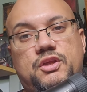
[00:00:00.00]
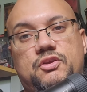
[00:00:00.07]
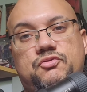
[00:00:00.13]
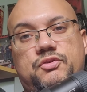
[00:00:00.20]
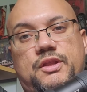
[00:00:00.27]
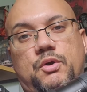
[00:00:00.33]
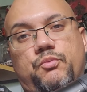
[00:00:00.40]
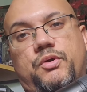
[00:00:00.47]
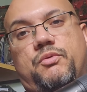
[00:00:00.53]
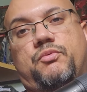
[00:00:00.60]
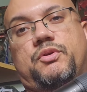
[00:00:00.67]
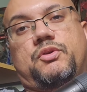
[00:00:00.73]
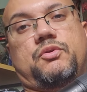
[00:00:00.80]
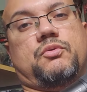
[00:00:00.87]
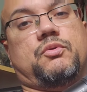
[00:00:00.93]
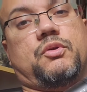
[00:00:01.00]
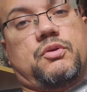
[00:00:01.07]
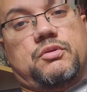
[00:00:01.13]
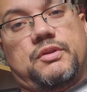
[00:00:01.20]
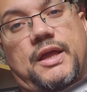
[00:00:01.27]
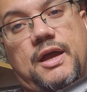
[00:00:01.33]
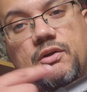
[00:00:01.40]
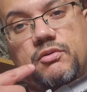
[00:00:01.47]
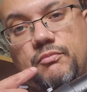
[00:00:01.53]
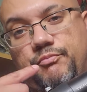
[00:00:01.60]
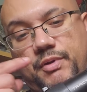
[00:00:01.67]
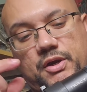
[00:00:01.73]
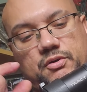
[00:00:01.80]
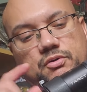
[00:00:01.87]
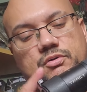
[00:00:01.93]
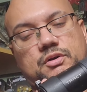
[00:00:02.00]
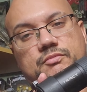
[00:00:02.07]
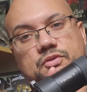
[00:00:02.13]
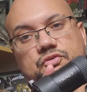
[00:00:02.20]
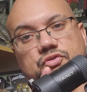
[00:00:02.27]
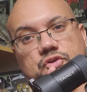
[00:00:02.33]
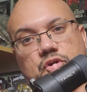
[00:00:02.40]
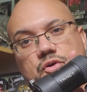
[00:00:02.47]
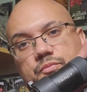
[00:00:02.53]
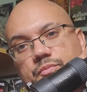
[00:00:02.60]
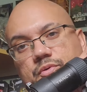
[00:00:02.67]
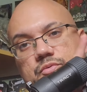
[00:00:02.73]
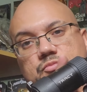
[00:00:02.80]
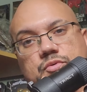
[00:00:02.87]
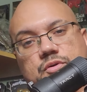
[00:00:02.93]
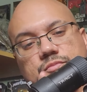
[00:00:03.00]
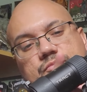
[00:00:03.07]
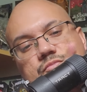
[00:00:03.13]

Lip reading: So that way when you look down the barrel of the scope, well,